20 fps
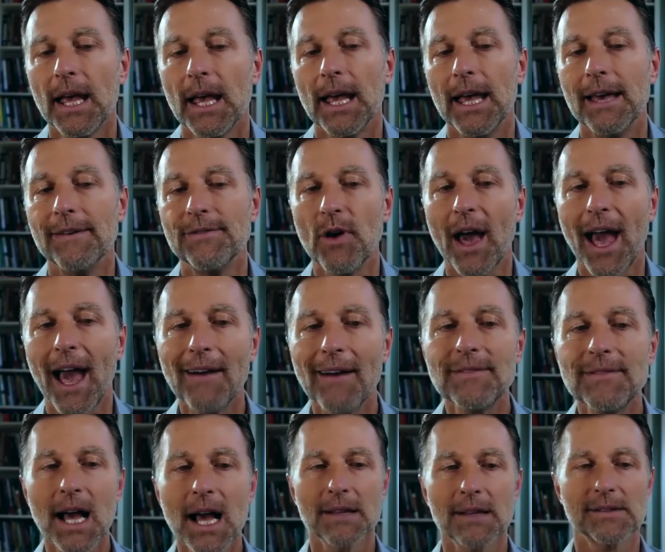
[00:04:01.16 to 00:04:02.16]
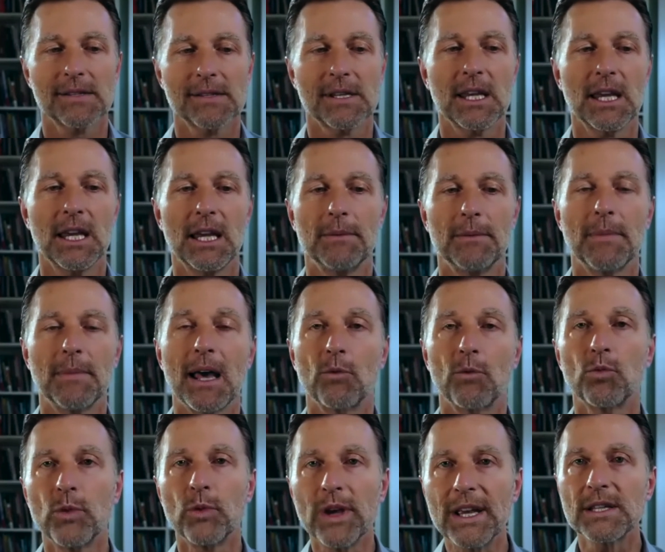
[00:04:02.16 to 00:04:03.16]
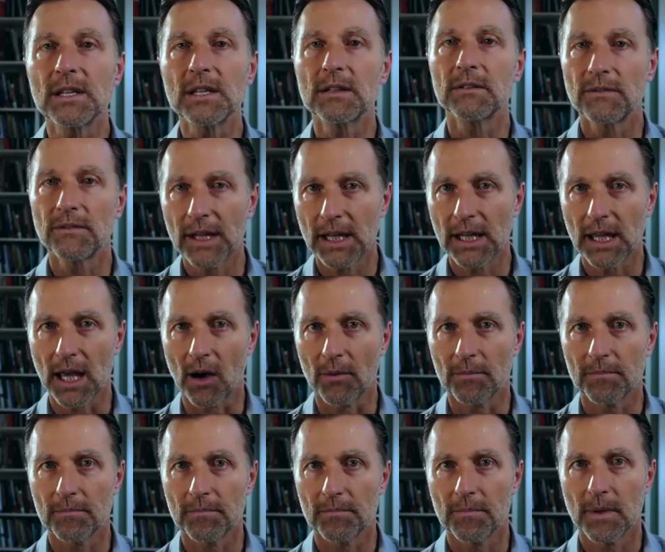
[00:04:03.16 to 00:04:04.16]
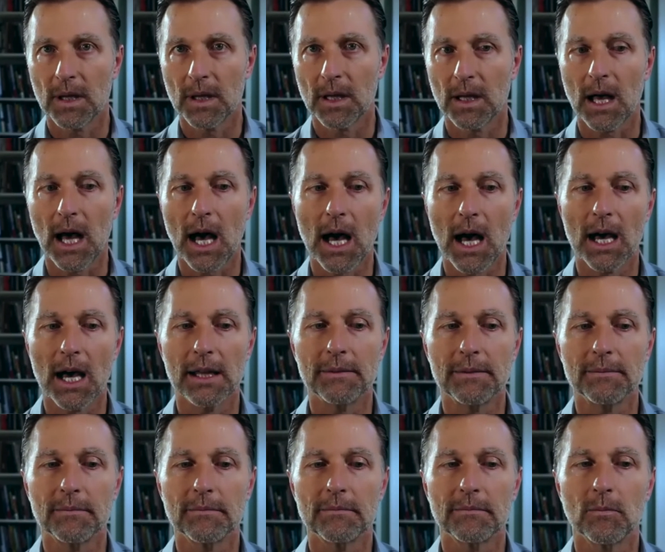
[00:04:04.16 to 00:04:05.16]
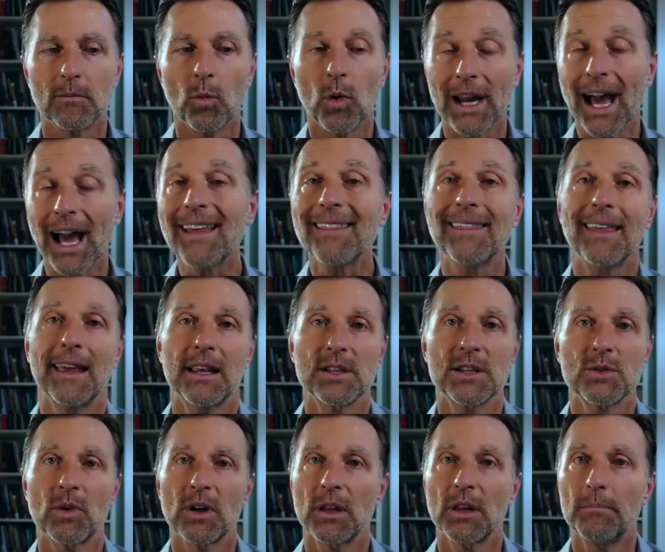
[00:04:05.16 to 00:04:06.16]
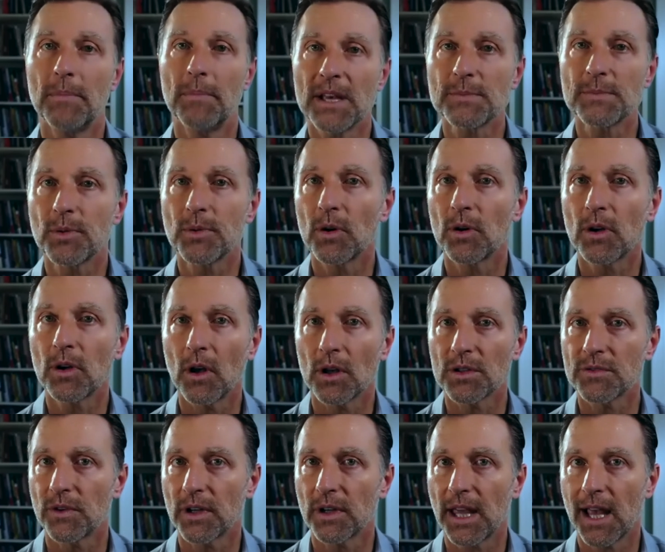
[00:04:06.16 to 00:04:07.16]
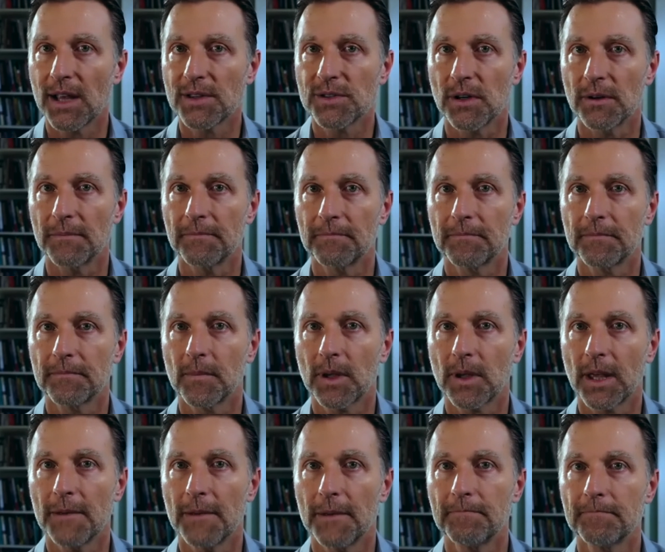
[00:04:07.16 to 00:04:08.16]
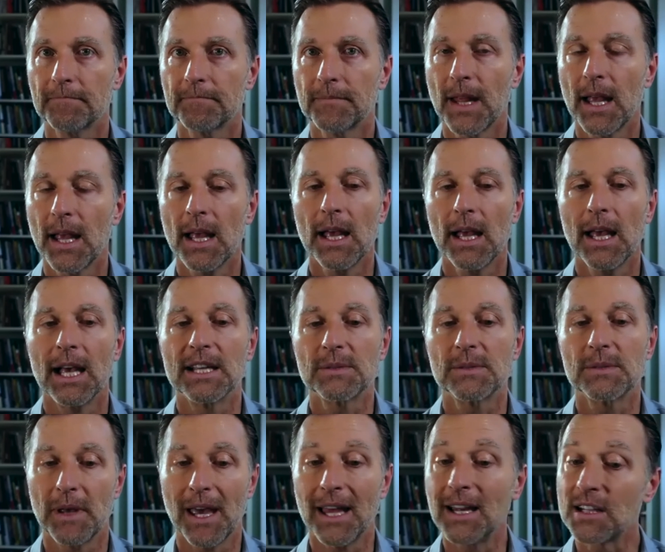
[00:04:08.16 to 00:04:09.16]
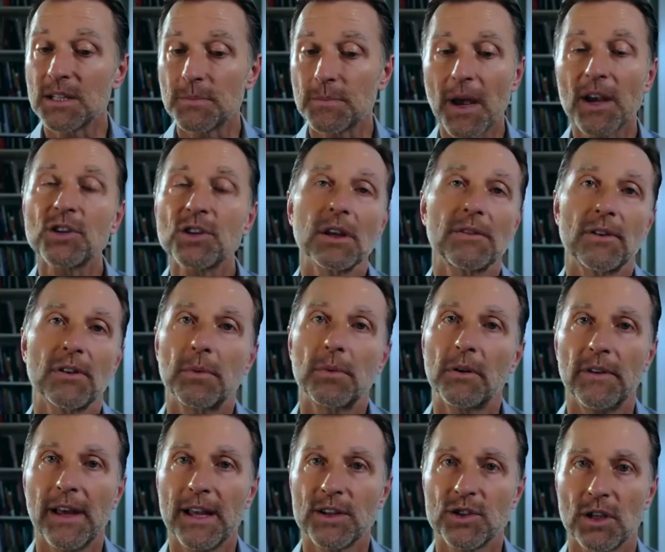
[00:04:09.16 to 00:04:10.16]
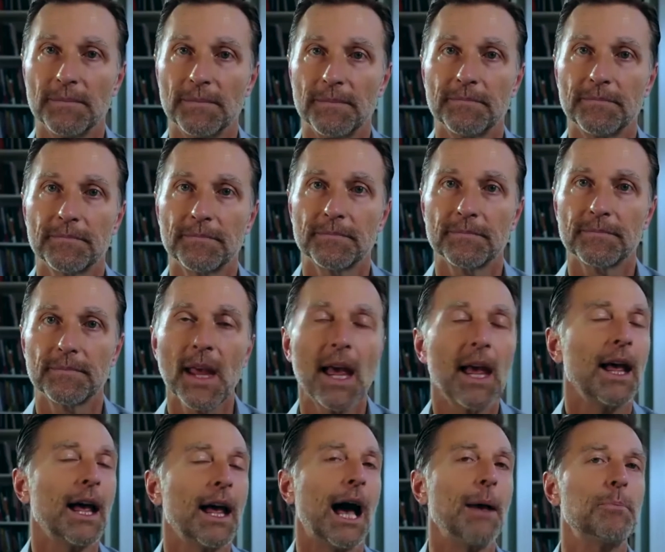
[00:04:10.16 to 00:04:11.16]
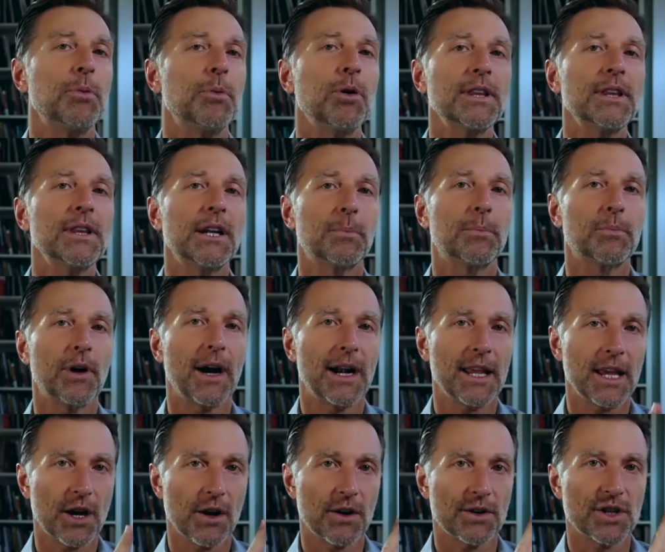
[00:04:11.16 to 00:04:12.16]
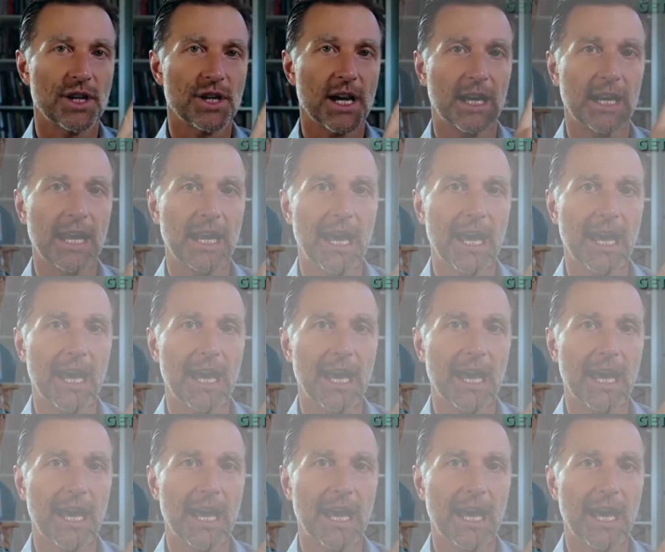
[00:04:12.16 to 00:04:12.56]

if you have not seen my recent video on what I think is one of the best protocols for cancer, okay, and especially for prevention, I put that up right here. Check it